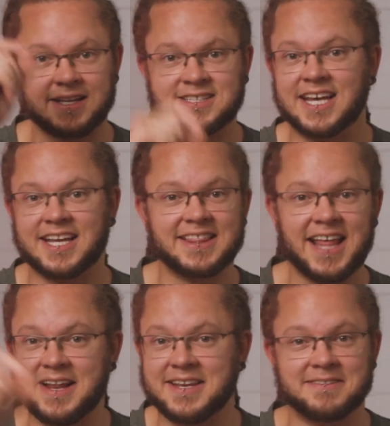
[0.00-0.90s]
tick
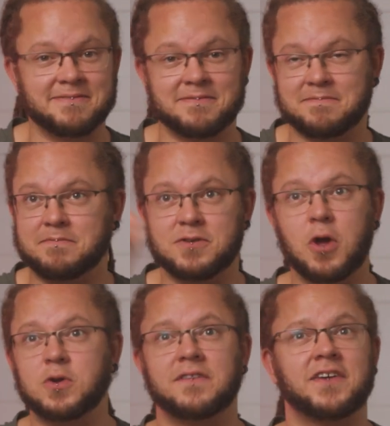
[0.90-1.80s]
that
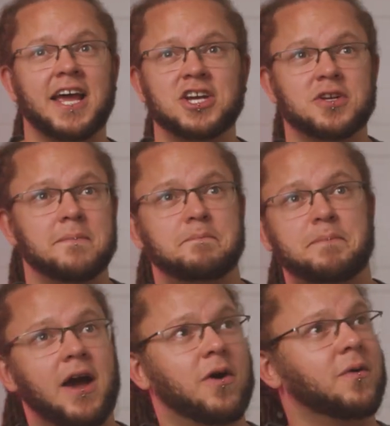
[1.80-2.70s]
notification
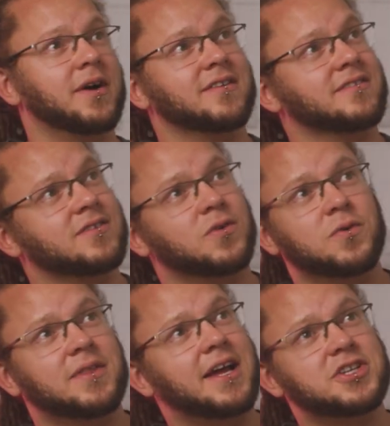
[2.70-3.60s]
bell and
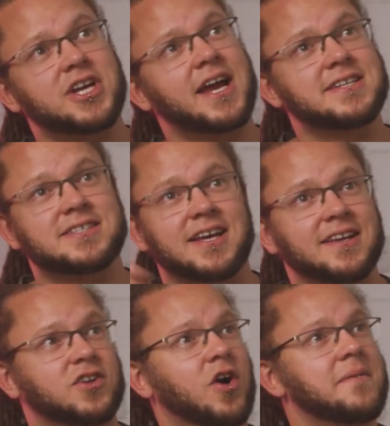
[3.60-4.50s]
all that jazz,
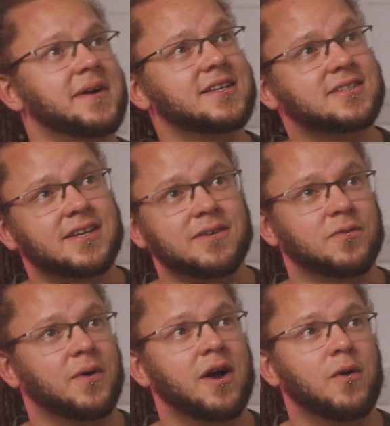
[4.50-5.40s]
and comment. It
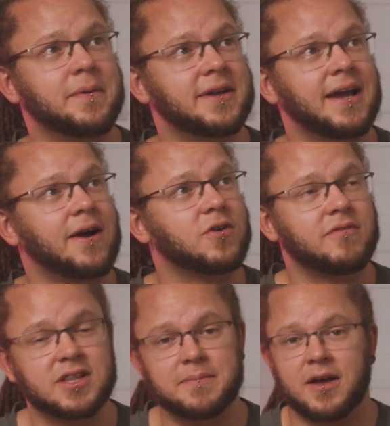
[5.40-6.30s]
will help in the
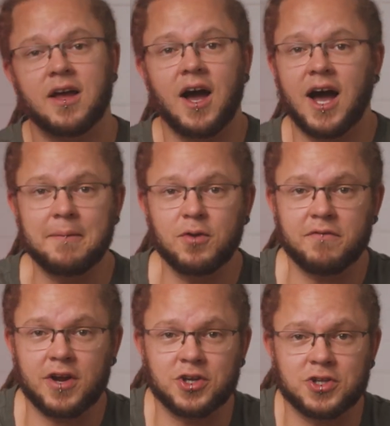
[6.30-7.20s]
algorithm. I'm not a
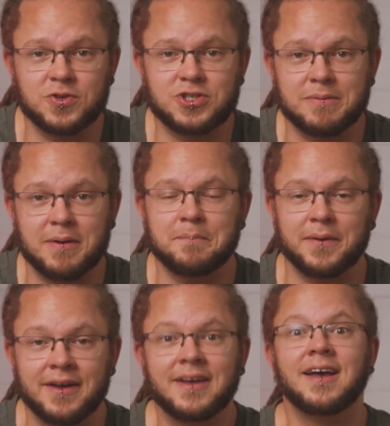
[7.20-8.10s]
very good YouTuber,
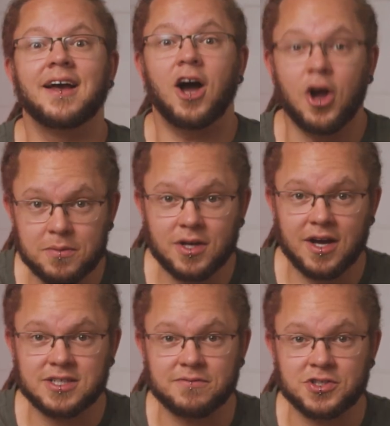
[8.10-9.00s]
but I hope you
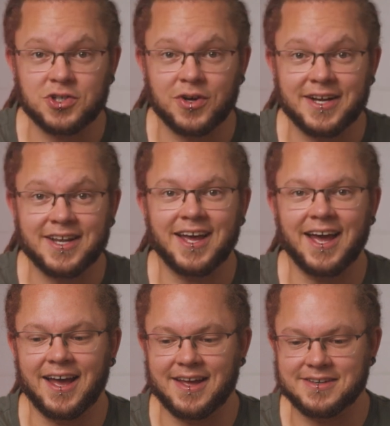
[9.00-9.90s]
guys have enjoyed,
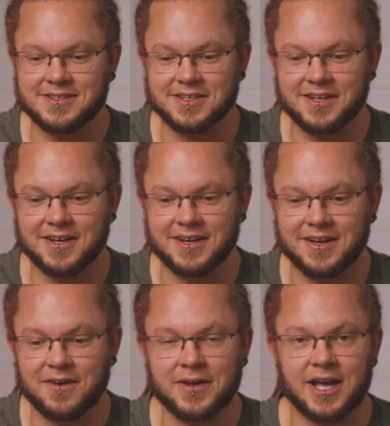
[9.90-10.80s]
and
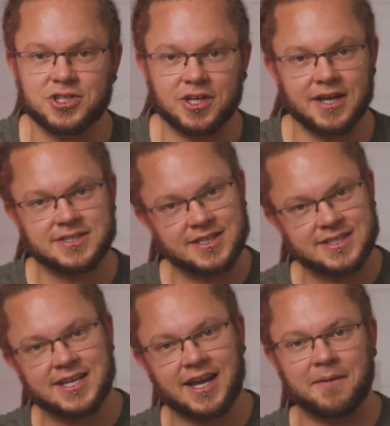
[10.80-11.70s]
I'll catch you guys in the
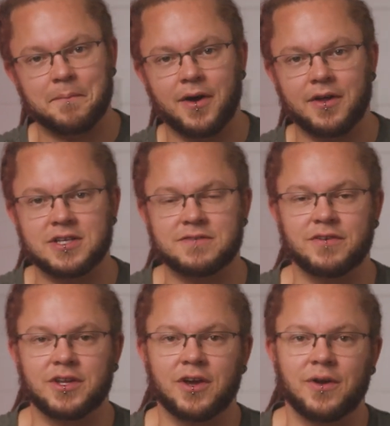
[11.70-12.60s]
second part of this
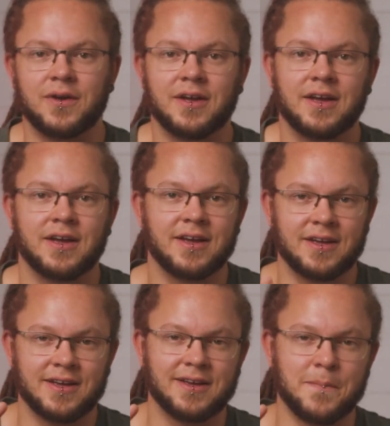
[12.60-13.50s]
video.
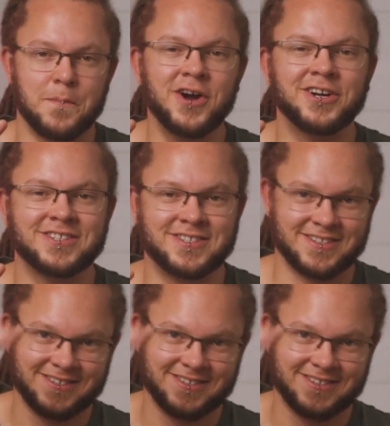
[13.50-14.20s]
Peace.